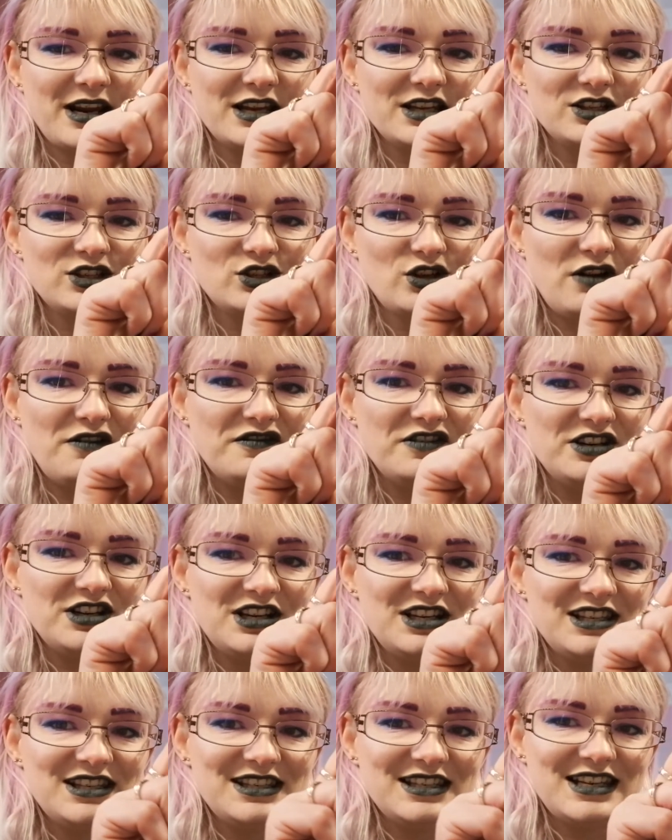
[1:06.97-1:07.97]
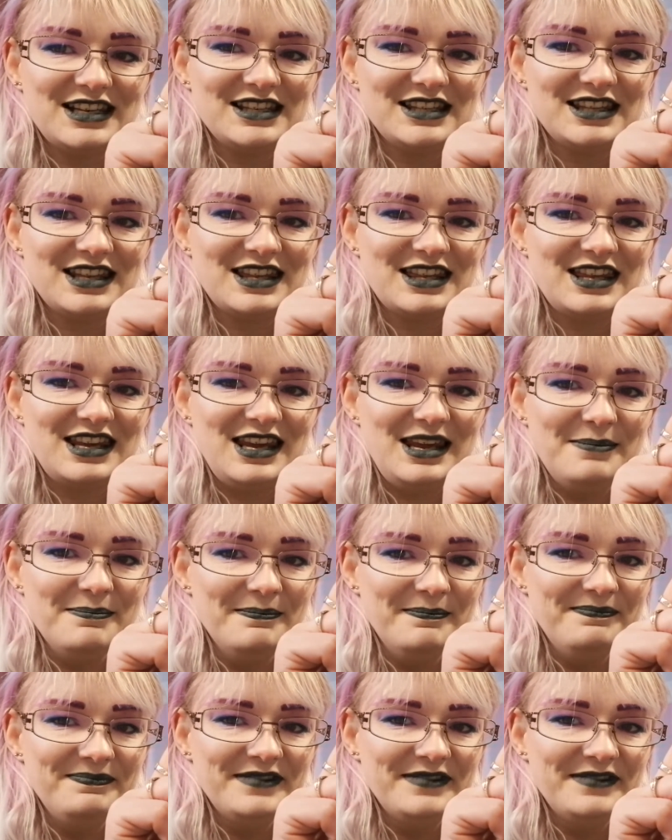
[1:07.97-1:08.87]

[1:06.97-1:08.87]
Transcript: softness is the theme.